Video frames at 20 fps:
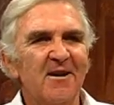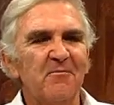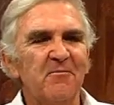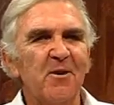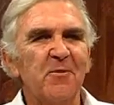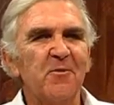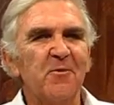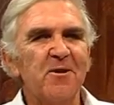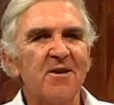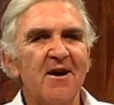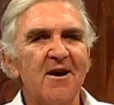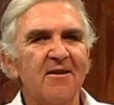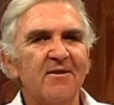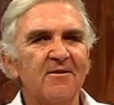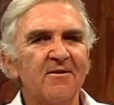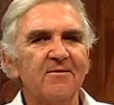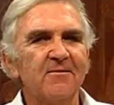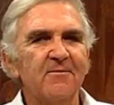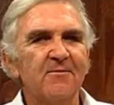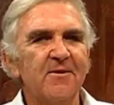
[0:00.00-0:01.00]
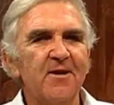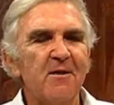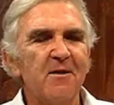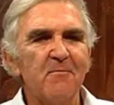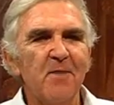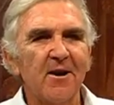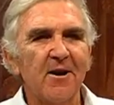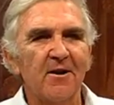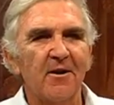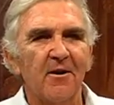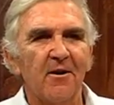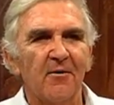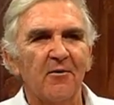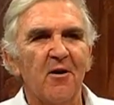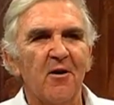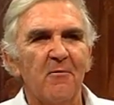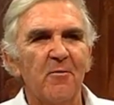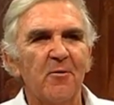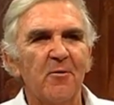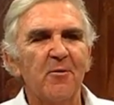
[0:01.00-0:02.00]
But we don't make a lot of
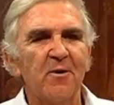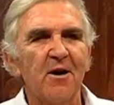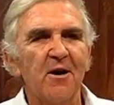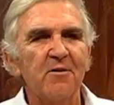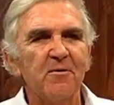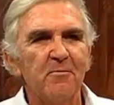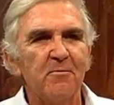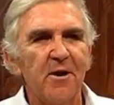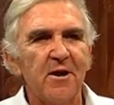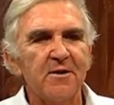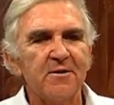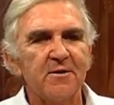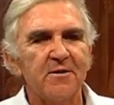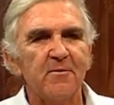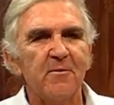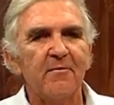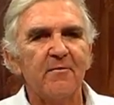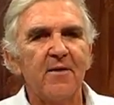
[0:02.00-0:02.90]
comment. We don't embarrass them.